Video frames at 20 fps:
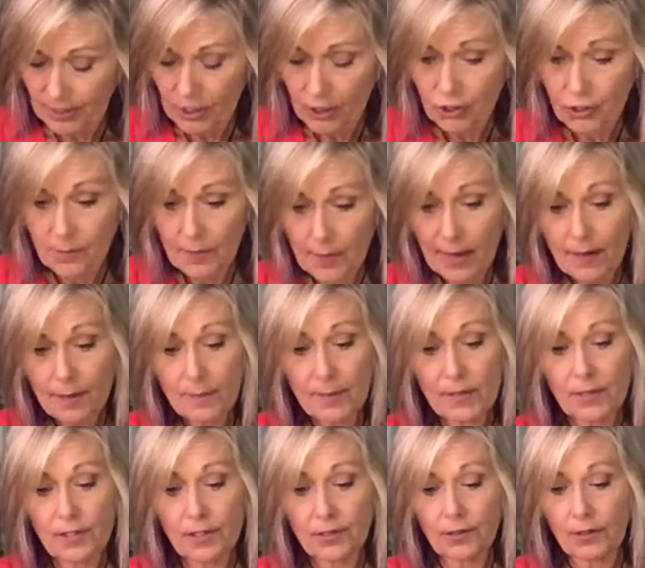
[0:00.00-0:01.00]
You may have
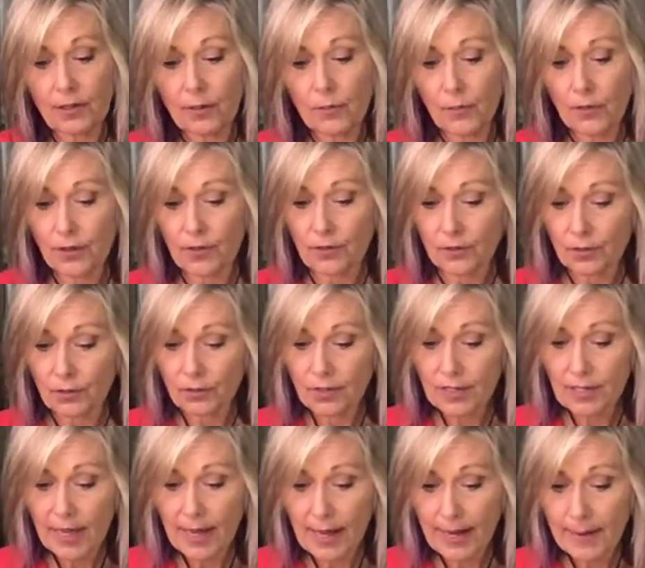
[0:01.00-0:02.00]
been dealing with an earth
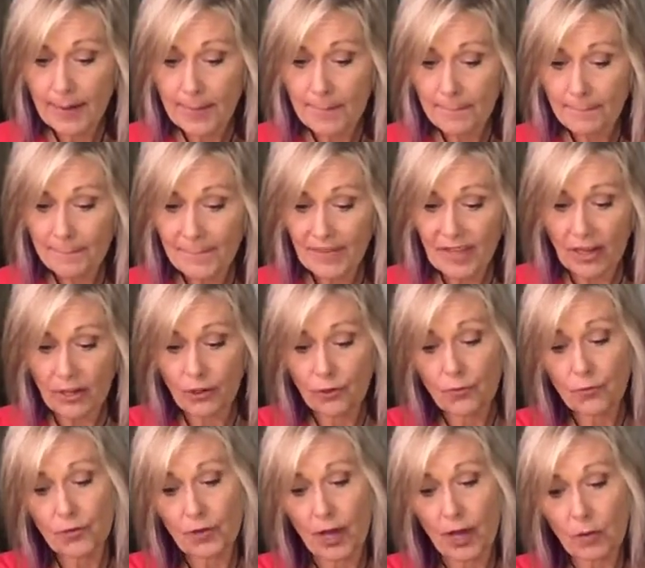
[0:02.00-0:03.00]
sign that
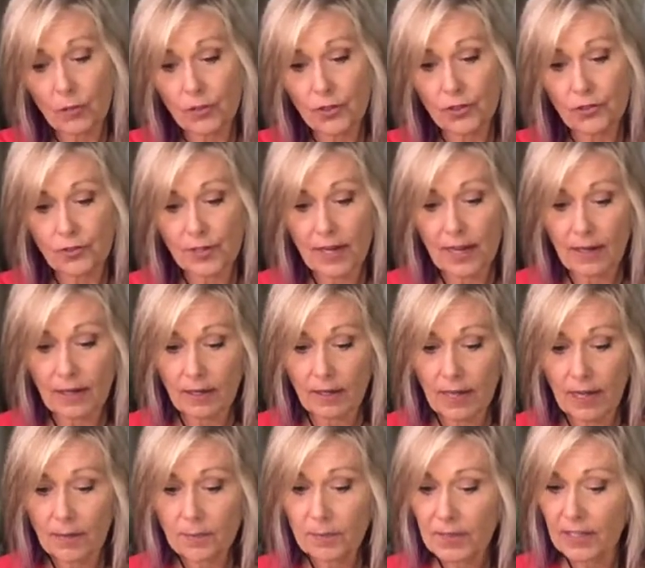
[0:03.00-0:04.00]
you thought was your Ten of
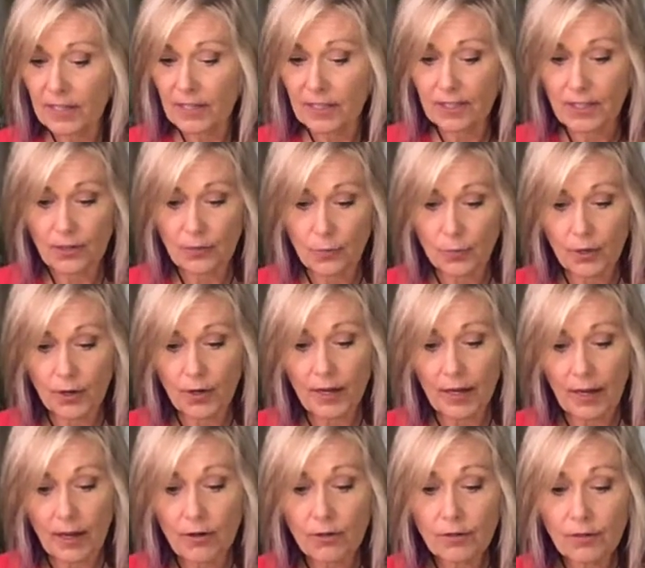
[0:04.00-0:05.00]
Cups and it didn't work
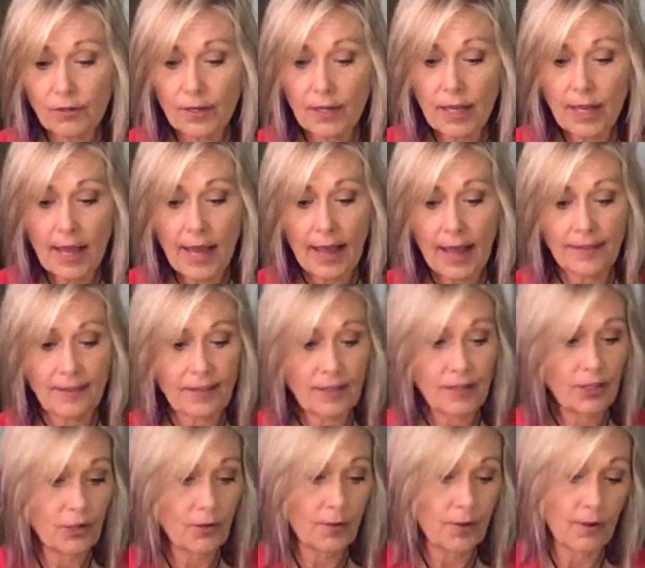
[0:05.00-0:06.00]
out. I
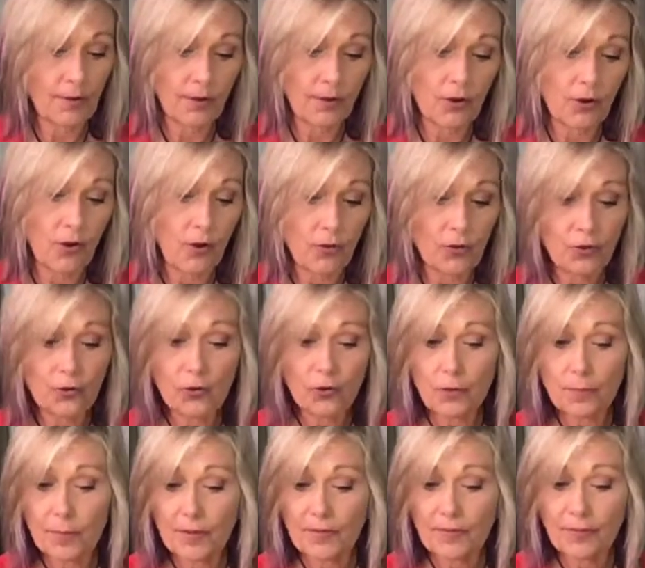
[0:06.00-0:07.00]
think, you
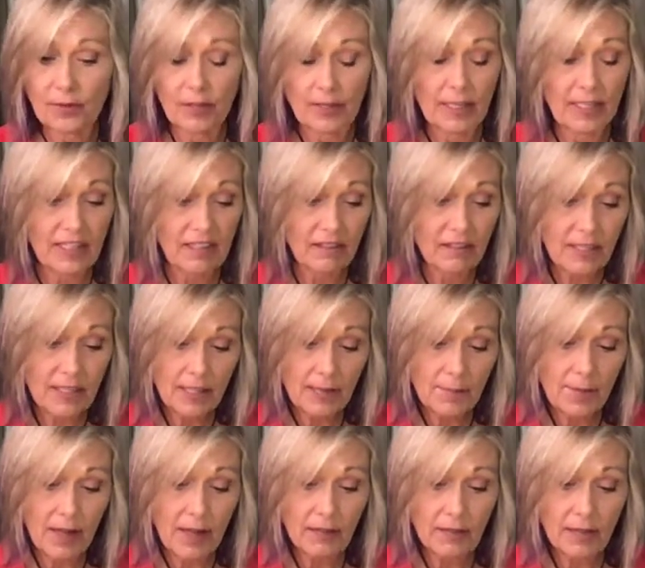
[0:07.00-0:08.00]
could be feeling guilty
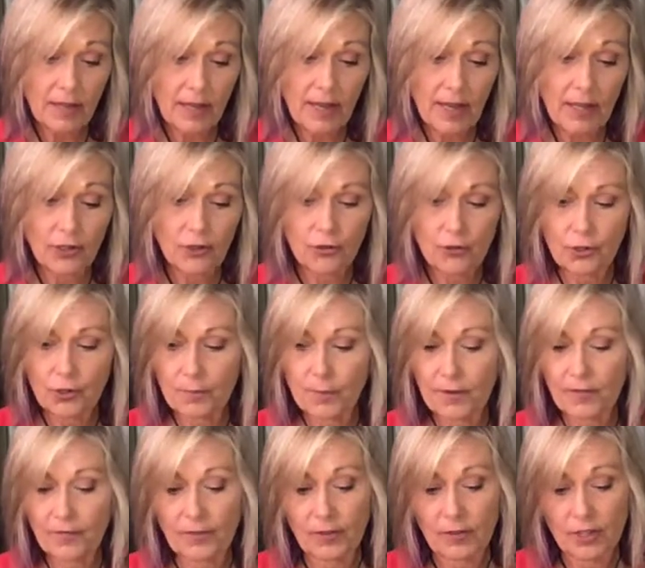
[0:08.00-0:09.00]
about that. You could
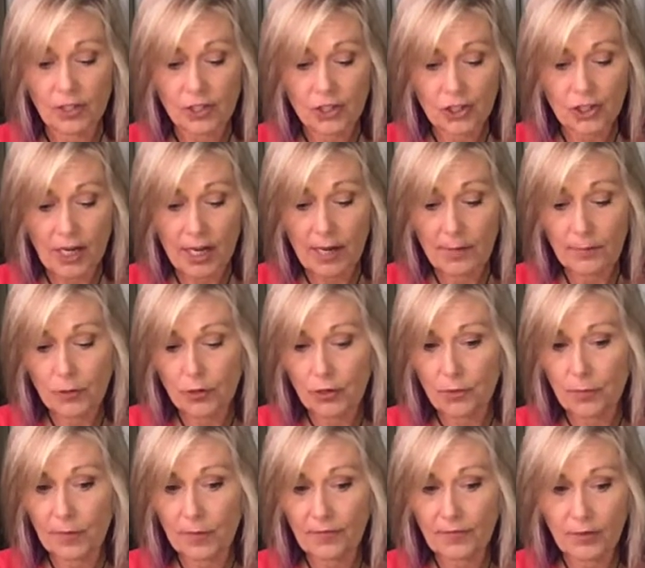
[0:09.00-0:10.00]
be feeling shame. You
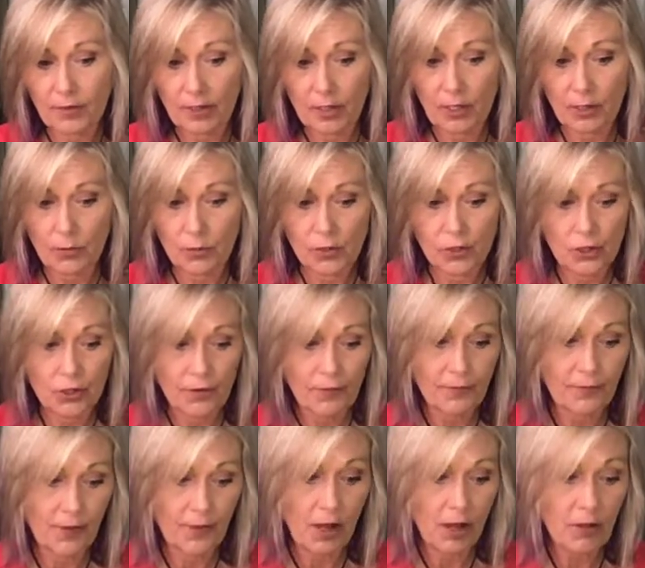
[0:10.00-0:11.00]
could be feeling it was your
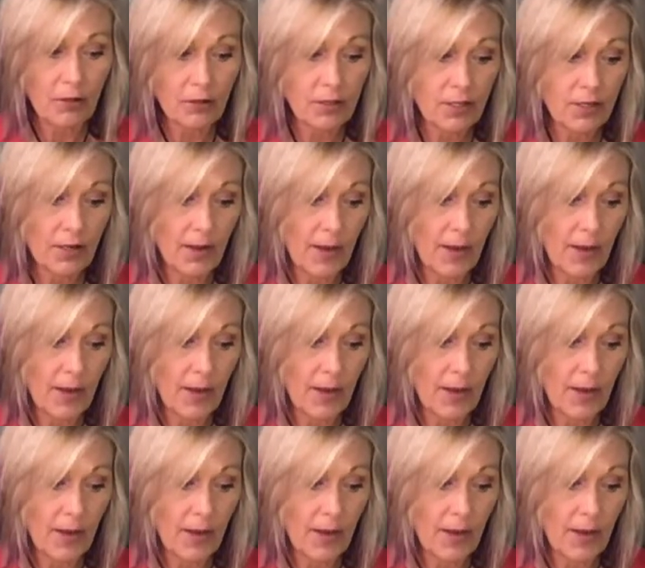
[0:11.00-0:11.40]
fault.